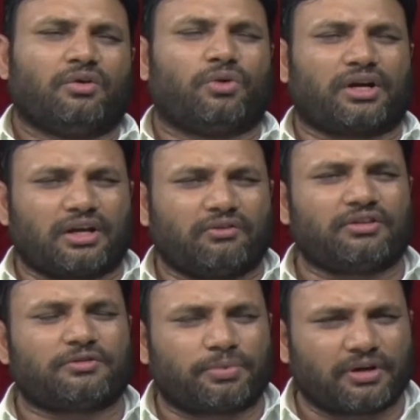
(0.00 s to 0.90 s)
Working
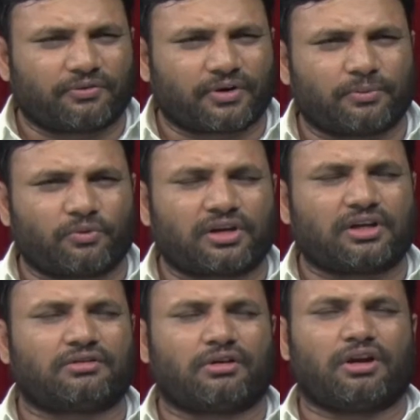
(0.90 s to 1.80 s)
with the Spring framework
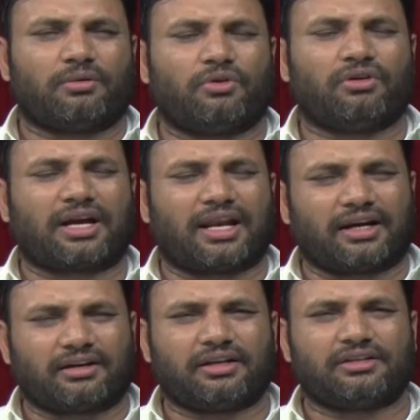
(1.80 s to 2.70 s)
is all about
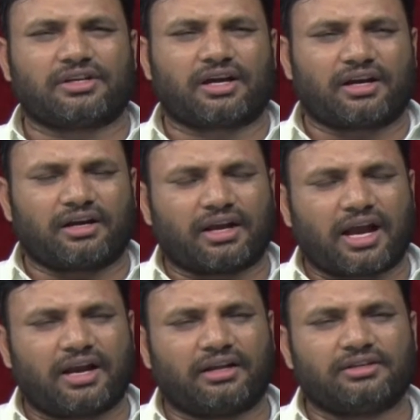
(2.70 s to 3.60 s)
collecting jar and
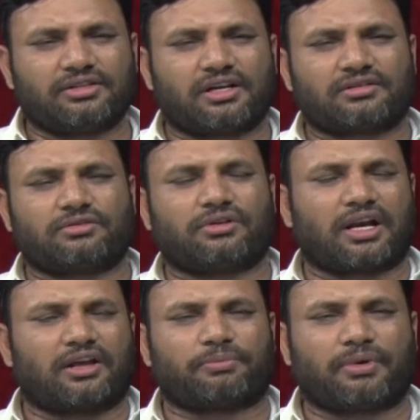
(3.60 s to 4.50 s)
adding jars to
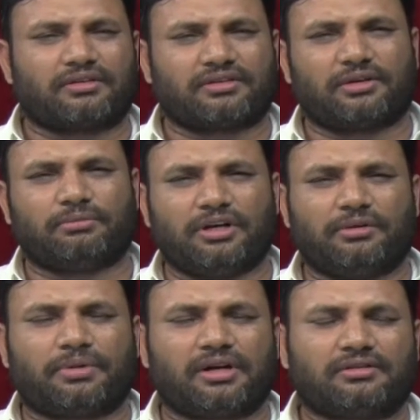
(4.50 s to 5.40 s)
class paths and
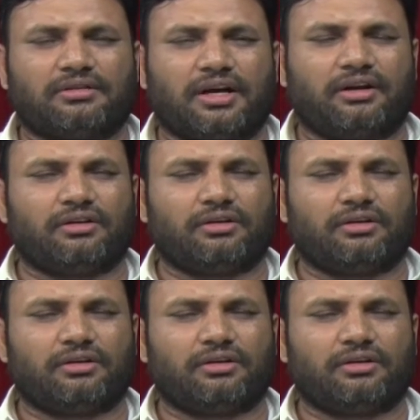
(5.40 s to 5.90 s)
build paths and